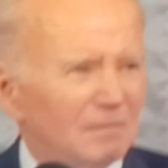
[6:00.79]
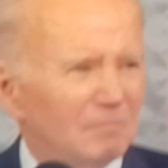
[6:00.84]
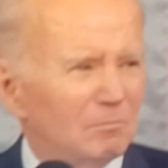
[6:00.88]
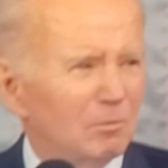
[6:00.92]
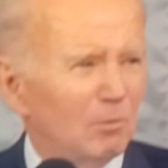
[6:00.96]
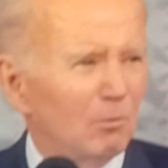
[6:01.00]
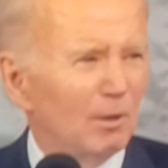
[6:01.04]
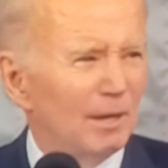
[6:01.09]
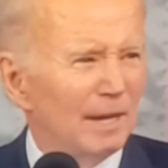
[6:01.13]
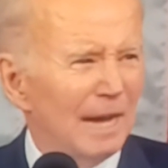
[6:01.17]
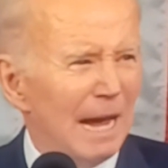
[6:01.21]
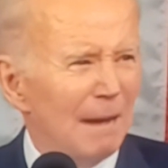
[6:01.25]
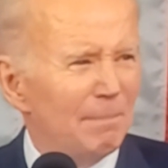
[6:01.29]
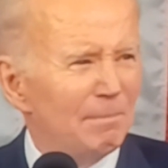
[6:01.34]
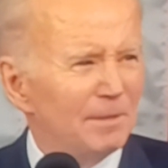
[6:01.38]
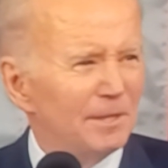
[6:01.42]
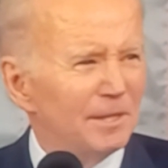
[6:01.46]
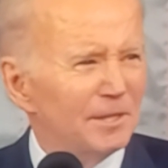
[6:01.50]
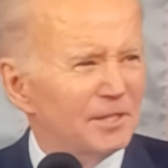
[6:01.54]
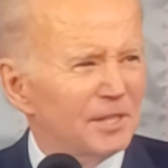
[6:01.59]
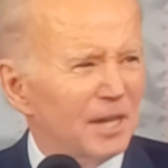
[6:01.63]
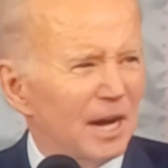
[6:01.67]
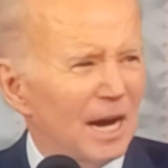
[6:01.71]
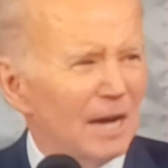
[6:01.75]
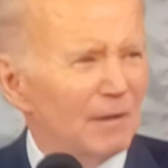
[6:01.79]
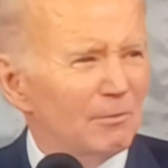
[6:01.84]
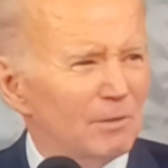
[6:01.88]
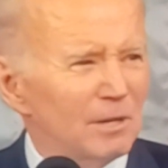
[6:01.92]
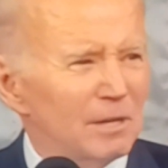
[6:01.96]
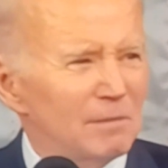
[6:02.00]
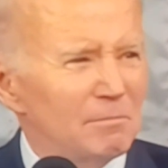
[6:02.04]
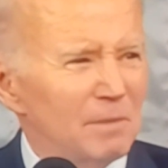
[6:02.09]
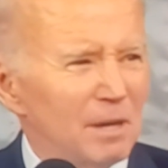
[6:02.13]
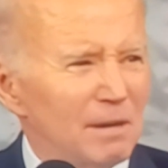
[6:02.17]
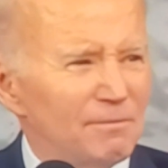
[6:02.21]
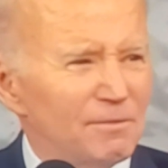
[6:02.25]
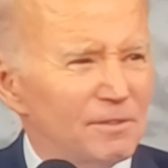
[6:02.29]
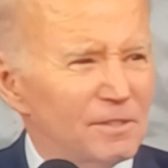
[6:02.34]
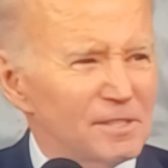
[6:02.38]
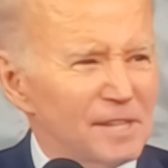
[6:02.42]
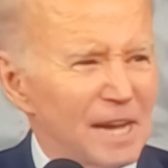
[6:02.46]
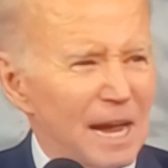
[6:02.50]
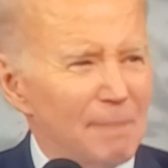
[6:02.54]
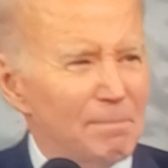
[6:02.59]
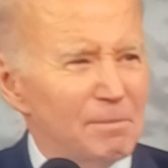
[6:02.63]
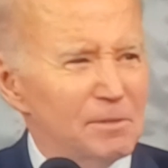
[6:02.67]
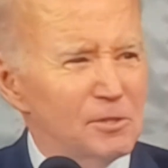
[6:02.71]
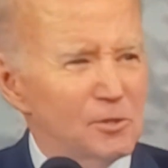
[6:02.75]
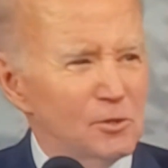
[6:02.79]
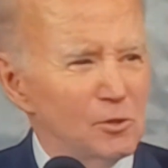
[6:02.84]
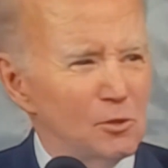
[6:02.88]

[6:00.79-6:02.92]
But what happened to Tyree in Memphis happens